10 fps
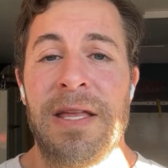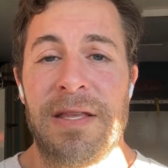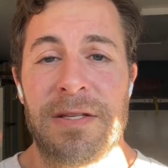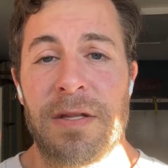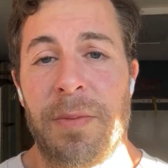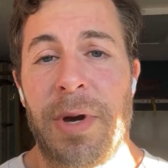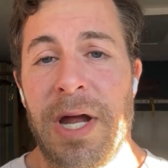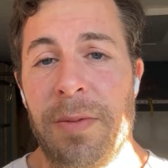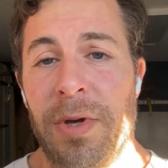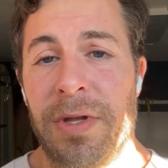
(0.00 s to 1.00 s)
These are the
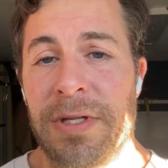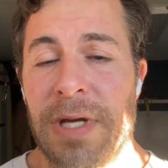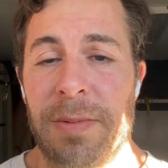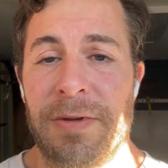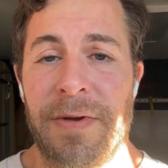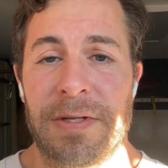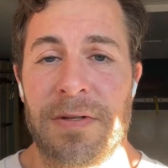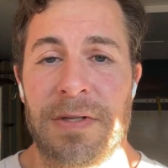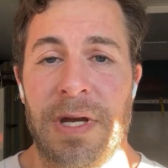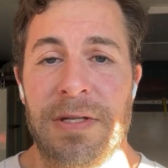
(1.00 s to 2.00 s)
bodybuilding types of
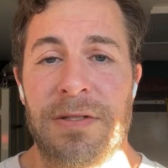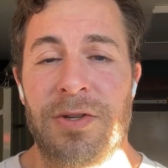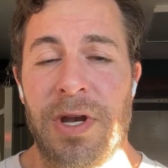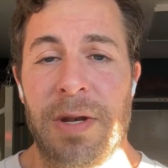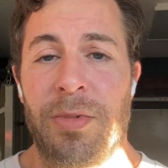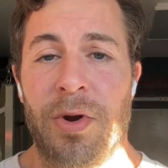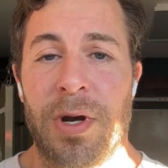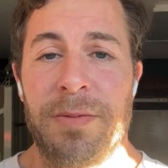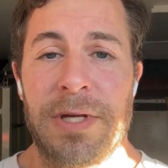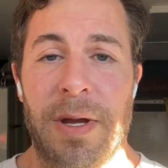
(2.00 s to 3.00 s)
exercise training
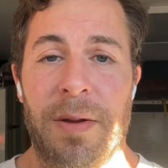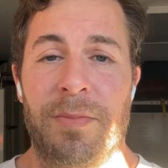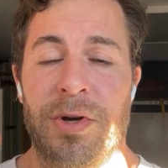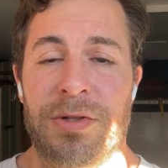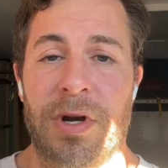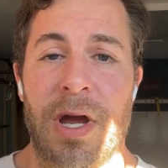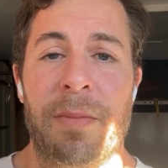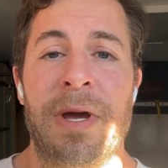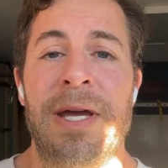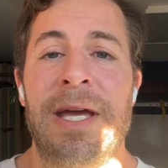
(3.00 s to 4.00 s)
programs that I prescribe.